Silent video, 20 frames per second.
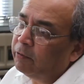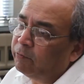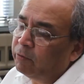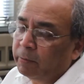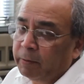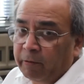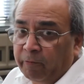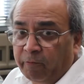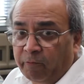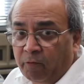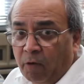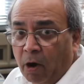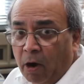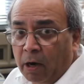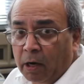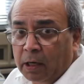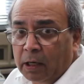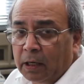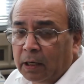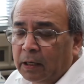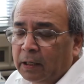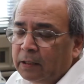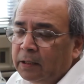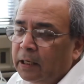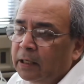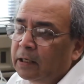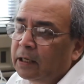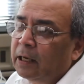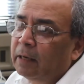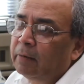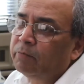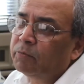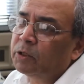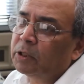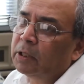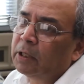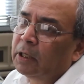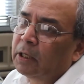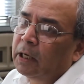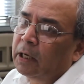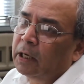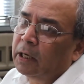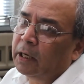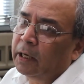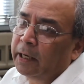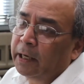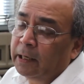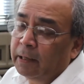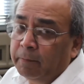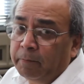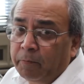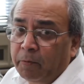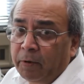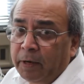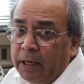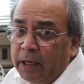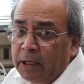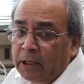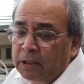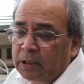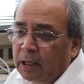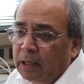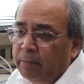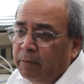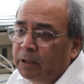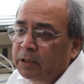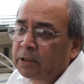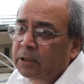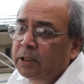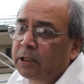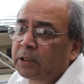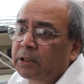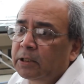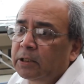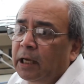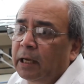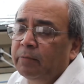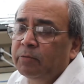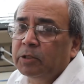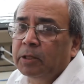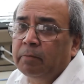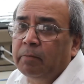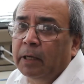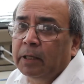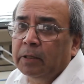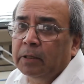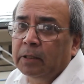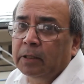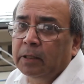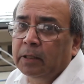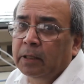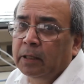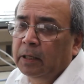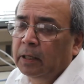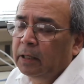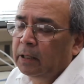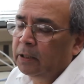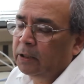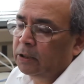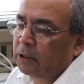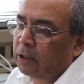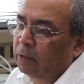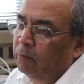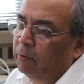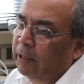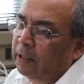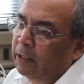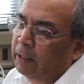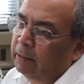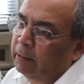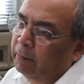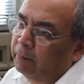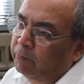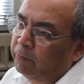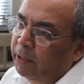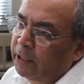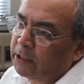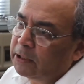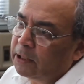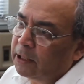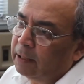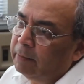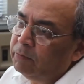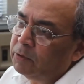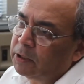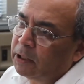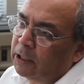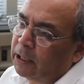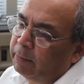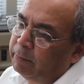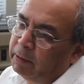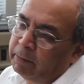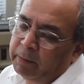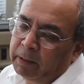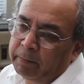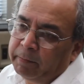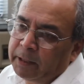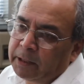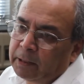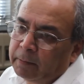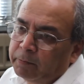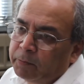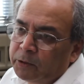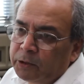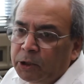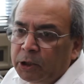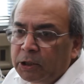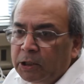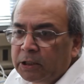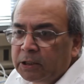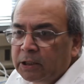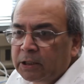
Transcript: from the fog that comes in a breeze about 6 times a month. So when the breeze comes, the Namibian beetle positions